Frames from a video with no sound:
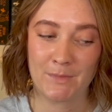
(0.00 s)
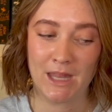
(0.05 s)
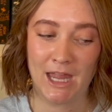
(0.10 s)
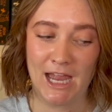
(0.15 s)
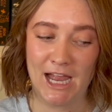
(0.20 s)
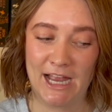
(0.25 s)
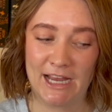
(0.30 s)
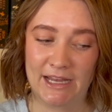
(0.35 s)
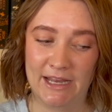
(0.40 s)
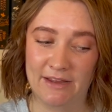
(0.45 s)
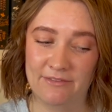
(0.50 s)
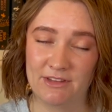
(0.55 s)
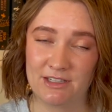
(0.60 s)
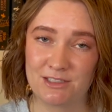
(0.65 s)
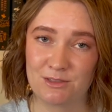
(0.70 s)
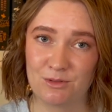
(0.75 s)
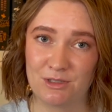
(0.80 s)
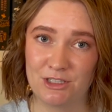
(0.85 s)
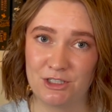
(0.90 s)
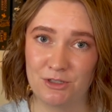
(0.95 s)
I gave
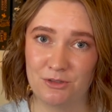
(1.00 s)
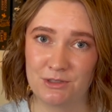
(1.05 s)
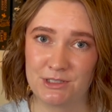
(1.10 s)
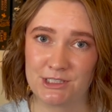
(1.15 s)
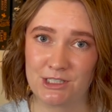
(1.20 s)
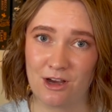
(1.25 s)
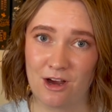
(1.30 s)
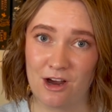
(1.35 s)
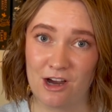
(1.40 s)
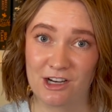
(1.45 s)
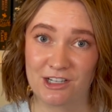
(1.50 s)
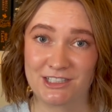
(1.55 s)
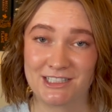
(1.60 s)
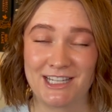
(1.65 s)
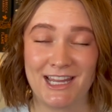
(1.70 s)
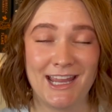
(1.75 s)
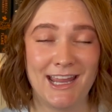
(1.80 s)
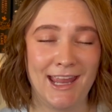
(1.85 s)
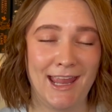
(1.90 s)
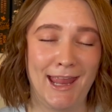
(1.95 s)
this one 2 stars,
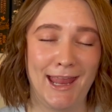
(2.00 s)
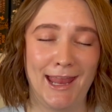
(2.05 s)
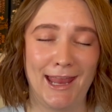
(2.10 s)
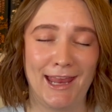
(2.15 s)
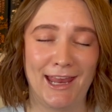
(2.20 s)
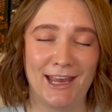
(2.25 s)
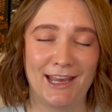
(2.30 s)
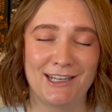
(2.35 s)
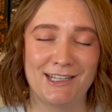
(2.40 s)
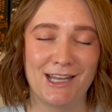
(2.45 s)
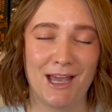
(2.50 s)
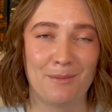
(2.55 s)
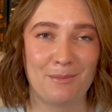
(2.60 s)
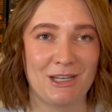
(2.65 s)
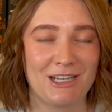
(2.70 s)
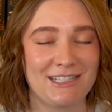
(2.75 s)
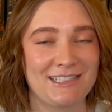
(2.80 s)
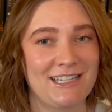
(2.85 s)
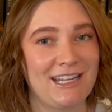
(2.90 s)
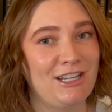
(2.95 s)
and I'm
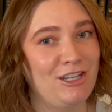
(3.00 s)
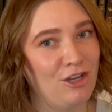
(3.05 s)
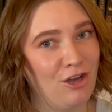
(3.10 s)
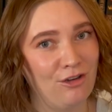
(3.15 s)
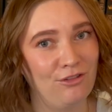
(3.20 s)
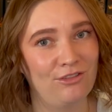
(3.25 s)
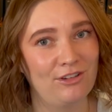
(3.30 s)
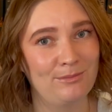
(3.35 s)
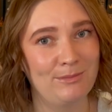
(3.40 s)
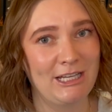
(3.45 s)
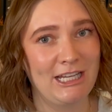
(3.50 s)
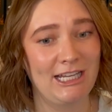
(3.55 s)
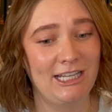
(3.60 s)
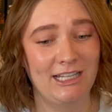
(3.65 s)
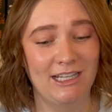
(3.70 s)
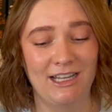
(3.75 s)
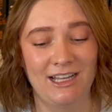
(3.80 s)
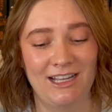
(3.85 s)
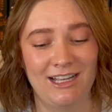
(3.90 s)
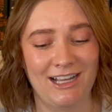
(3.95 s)
gonna say no for
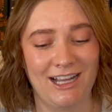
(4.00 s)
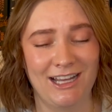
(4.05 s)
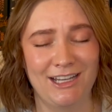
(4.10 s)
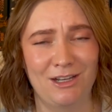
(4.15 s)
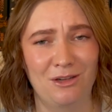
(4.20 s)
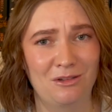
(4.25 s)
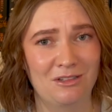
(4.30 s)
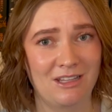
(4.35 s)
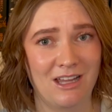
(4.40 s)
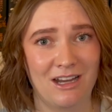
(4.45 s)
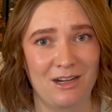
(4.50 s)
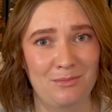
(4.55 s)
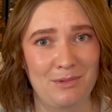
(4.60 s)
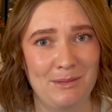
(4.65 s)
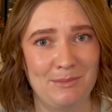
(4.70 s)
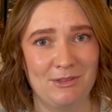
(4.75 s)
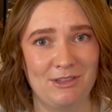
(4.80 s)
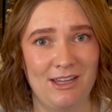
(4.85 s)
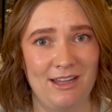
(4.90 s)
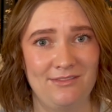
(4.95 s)
me. I know a lot of
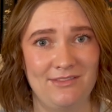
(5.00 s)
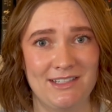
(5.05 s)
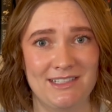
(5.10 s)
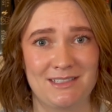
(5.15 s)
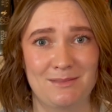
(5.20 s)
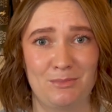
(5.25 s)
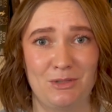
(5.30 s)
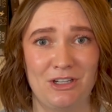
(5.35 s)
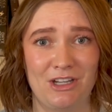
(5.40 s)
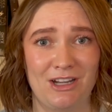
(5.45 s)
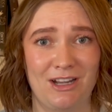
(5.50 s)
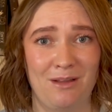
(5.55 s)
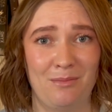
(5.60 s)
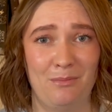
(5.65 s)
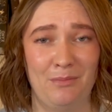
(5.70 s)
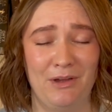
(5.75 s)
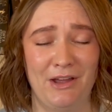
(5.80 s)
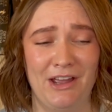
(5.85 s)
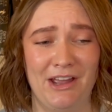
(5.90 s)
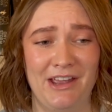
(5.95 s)
people love this book,
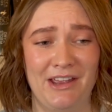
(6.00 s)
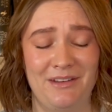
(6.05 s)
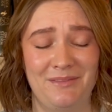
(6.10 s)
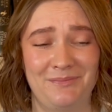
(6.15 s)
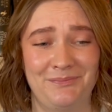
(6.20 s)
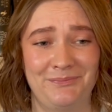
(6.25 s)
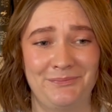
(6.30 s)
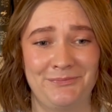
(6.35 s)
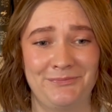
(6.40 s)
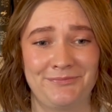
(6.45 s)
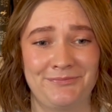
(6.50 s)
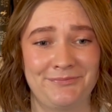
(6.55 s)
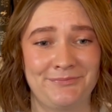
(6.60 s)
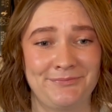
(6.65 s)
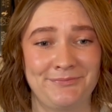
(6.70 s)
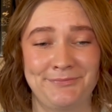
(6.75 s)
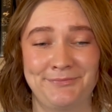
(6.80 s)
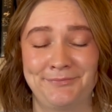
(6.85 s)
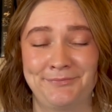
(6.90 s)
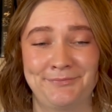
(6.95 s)
but
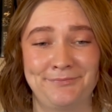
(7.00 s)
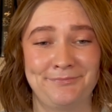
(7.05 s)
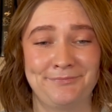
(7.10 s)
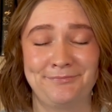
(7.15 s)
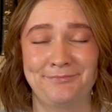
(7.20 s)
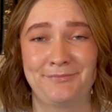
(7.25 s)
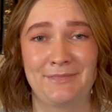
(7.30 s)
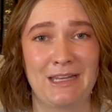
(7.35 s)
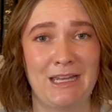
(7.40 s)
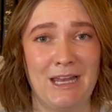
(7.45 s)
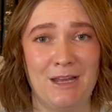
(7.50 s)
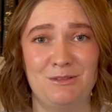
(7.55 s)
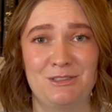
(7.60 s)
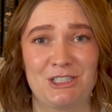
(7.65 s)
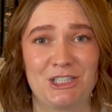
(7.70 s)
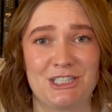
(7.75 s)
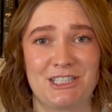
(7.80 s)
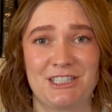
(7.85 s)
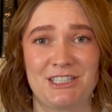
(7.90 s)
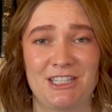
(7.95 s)
it was
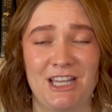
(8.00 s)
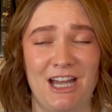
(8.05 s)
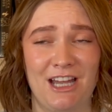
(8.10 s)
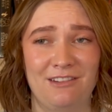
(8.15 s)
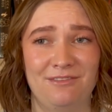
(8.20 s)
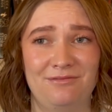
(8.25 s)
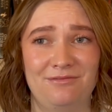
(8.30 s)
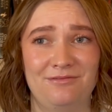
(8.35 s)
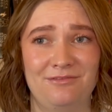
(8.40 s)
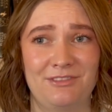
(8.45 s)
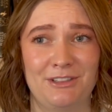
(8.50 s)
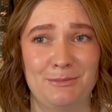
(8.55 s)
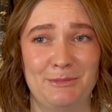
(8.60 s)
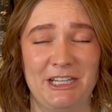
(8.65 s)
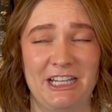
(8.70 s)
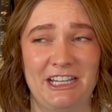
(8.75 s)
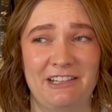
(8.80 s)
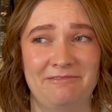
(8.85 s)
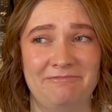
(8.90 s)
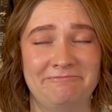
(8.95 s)
just not for me.